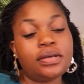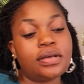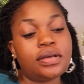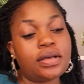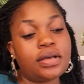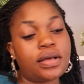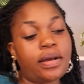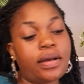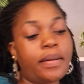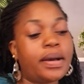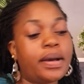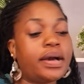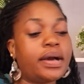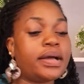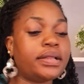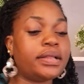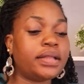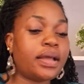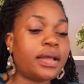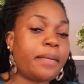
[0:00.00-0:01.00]
Come on,
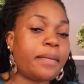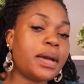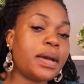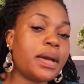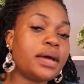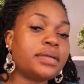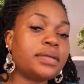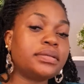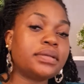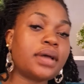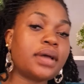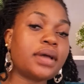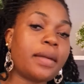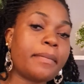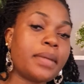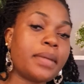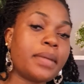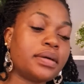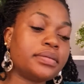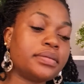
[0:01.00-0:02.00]
come on, come
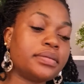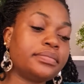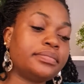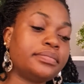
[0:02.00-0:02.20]
on.